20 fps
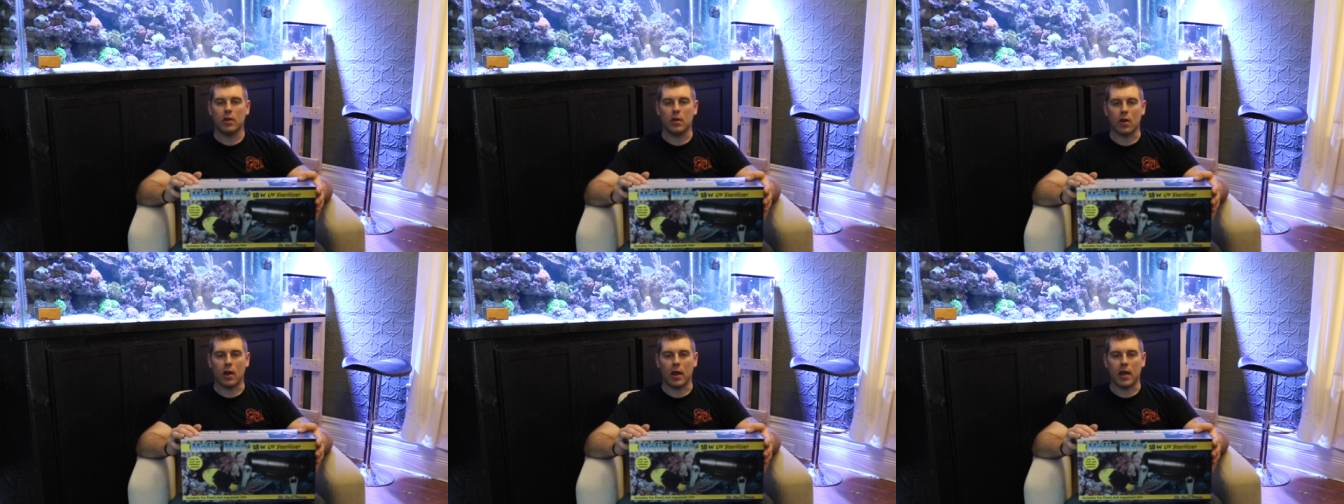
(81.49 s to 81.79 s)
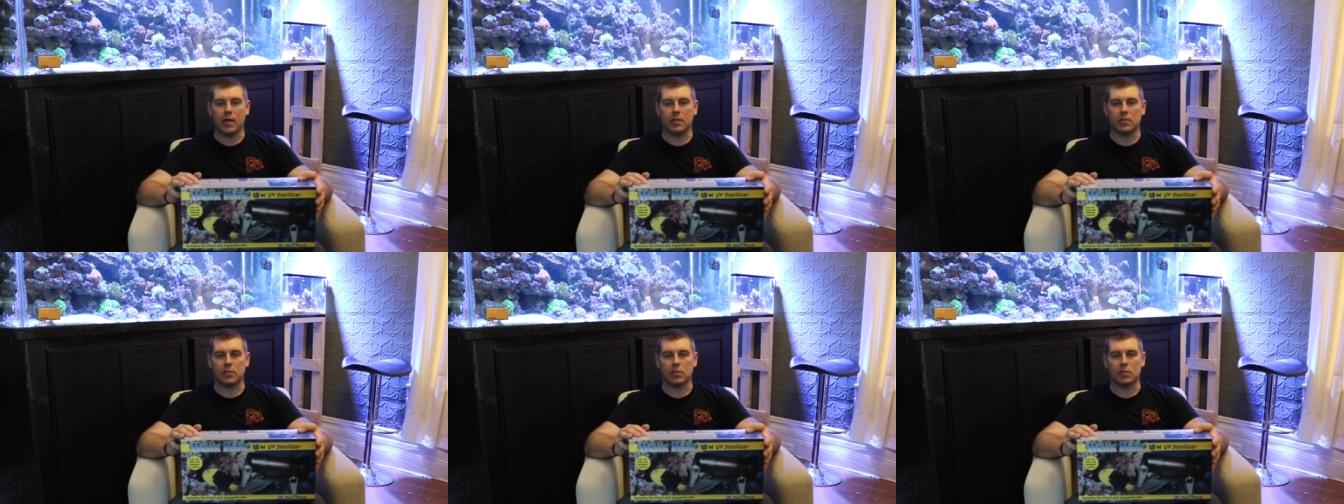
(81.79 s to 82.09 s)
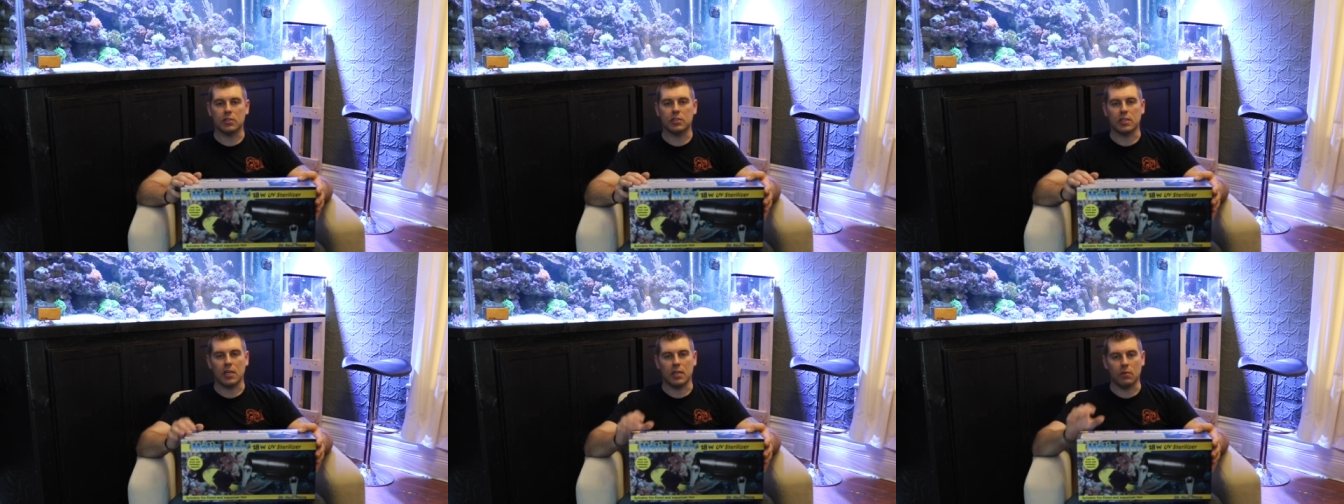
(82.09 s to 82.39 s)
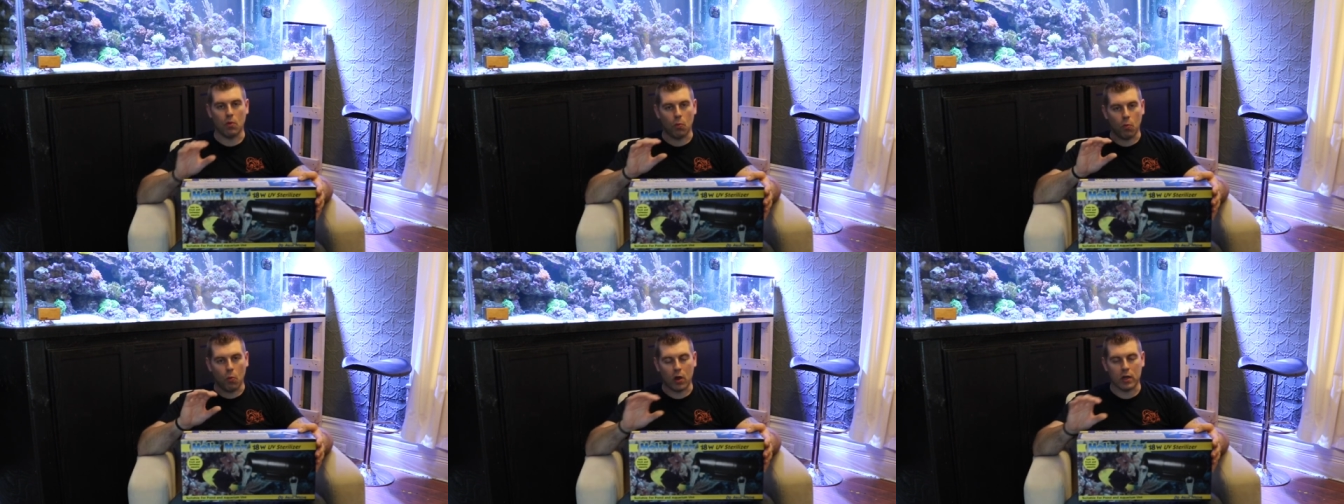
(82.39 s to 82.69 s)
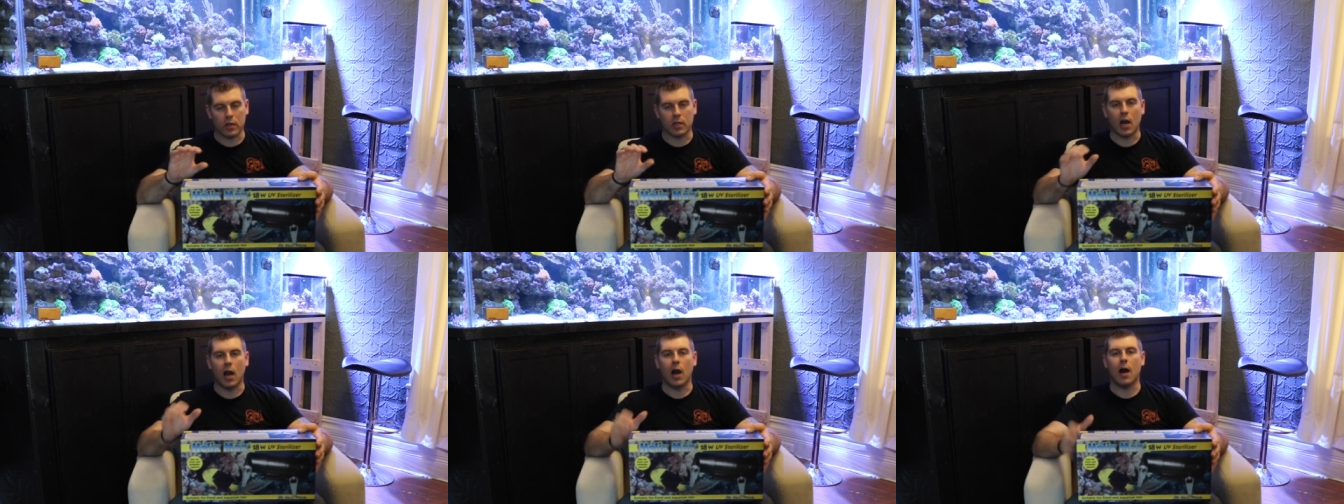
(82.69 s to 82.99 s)
your answers in the
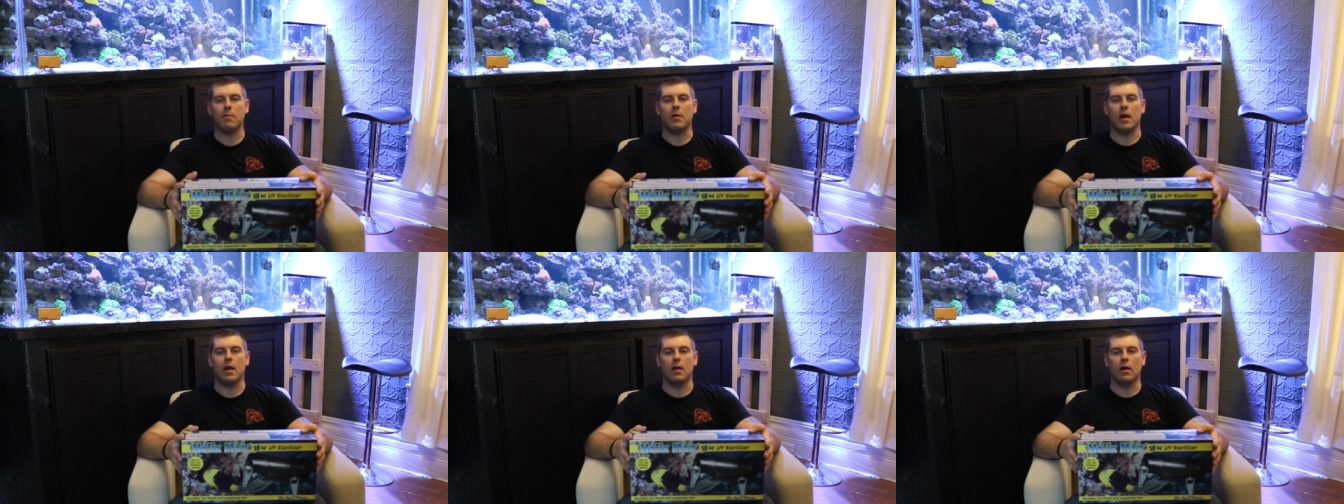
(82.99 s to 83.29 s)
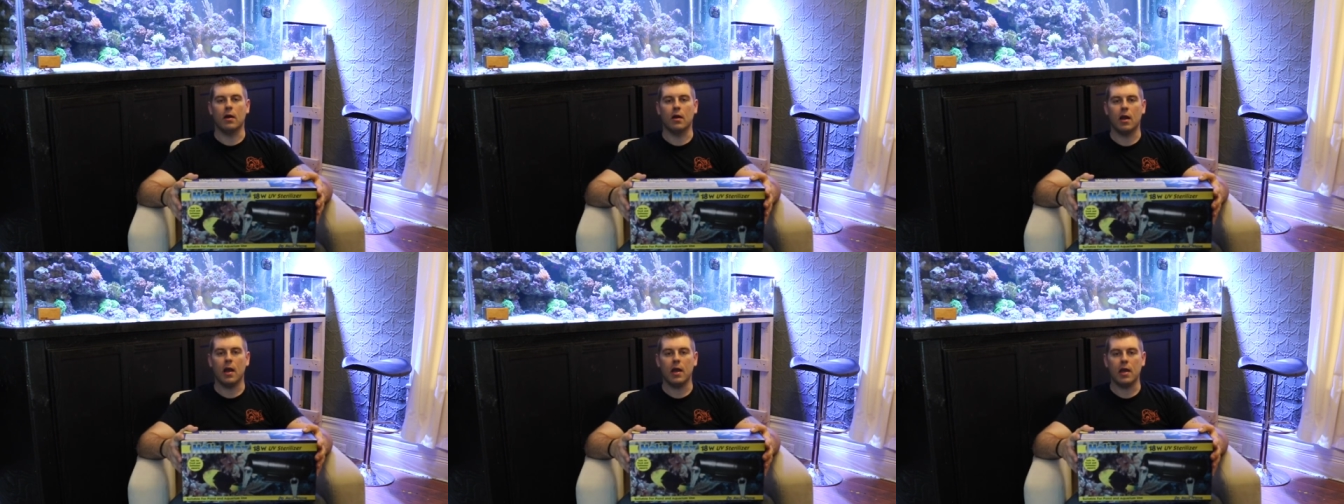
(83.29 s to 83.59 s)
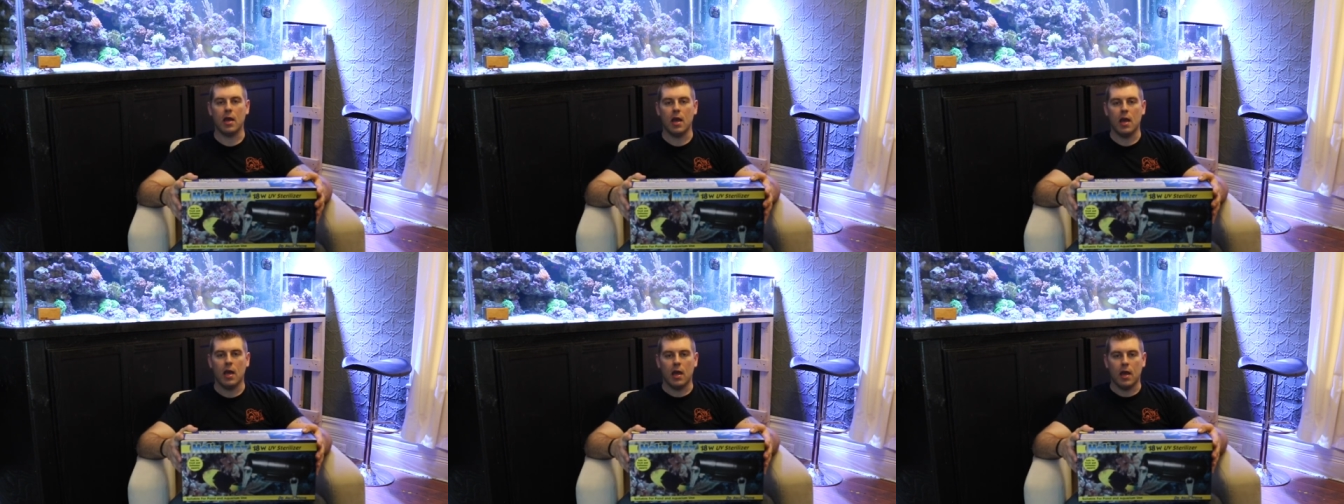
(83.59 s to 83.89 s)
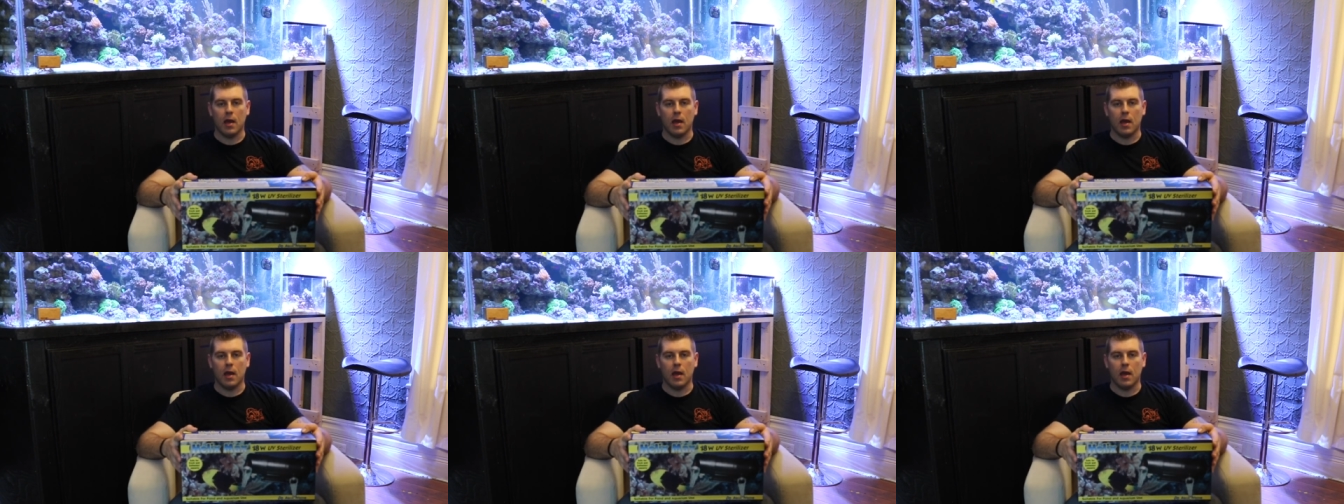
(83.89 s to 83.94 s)
one comment, all right?